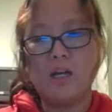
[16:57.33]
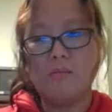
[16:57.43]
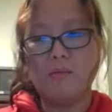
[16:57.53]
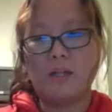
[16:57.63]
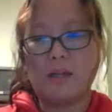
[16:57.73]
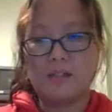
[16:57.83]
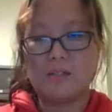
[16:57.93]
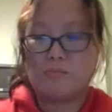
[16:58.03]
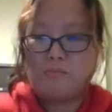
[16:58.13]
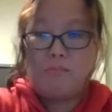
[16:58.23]
But
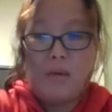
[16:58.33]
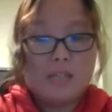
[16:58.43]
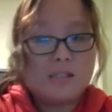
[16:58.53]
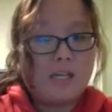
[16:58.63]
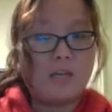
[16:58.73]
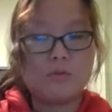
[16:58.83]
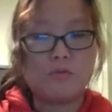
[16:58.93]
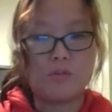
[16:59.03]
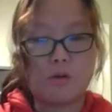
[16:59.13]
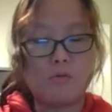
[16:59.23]
it's best that
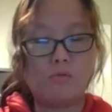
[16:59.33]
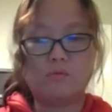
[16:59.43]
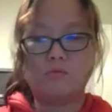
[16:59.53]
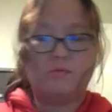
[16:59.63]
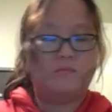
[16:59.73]
you don't